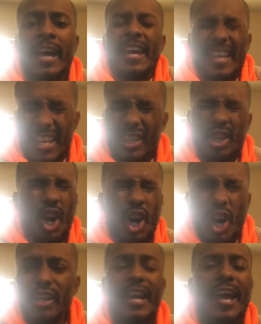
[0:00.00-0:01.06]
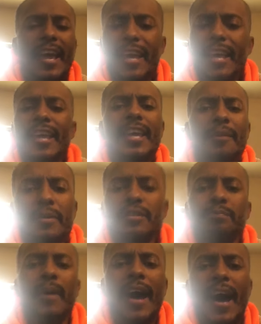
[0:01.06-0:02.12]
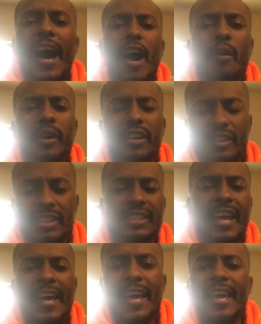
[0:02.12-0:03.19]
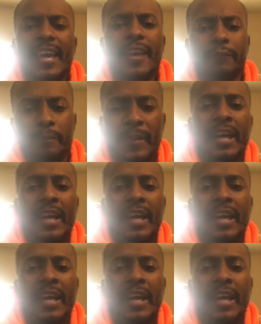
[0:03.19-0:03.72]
In your name is power to save.